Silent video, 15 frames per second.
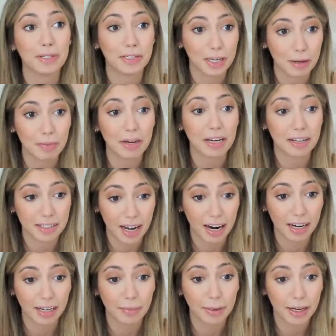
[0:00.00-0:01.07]
deep
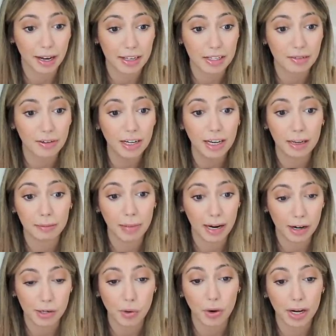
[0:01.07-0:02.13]
anxiety because of it and
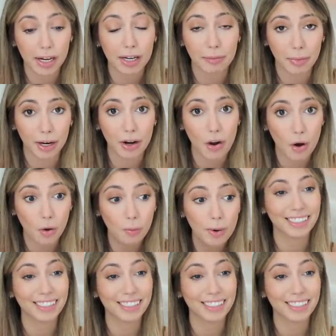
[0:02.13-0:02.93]
paranoia in my home.